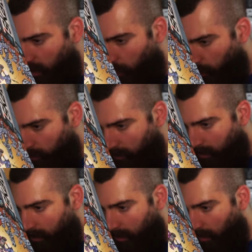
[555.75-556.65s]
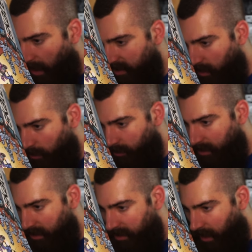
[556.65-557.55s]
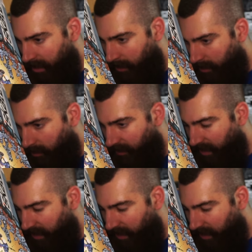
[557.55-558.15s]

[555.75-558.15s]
Hastoons, the designer of